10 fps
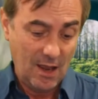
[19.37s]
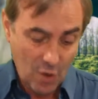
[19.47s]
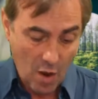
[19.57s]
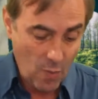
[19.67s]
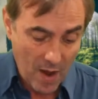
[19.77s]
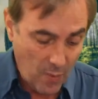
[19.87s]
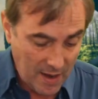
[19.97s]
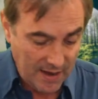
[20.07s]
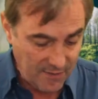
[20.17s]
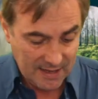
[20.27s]
not where
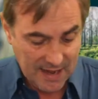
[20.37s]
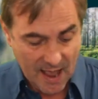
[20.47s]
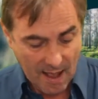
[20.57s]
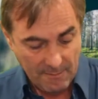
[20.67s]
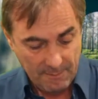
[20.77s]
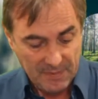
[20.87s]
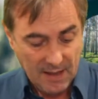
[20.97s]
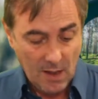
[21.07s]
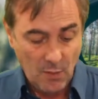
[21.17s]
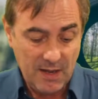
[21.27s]
we're living now.
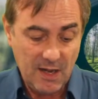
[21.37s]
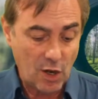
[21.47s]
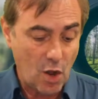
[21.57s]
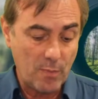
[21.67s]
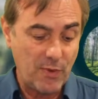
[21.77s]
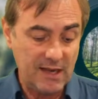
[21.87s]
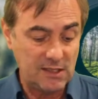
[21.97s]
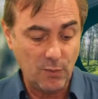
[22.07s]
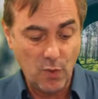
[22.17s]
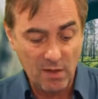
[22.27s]
We need a
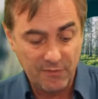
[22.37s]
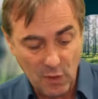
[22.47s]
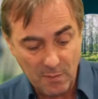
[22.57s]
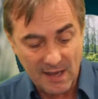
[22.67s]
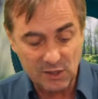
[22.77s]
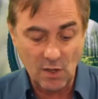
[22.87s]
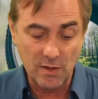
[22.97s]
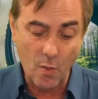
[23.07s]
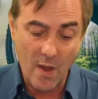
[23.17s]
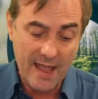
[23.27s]
comprehensive worldview based on
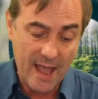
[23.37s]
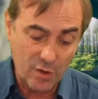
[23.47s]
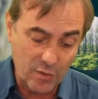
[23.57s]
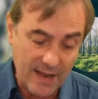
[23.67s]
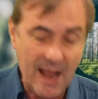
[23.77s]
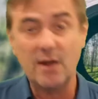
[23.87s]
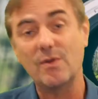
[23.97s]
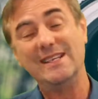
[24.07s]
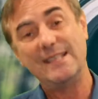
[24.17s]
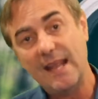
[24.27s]
the way our
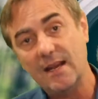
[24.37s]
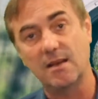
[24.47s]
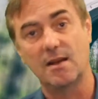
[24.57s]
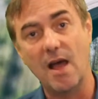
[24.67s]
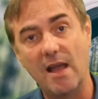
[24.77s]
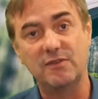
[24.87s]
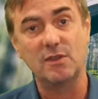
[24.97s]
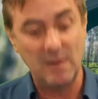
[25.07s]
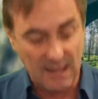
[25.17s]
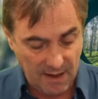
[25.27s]
Creator intended life
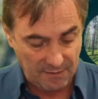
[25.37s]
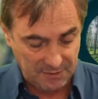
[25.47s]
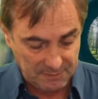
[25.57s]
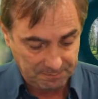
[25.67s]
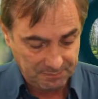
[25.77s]
to be lived.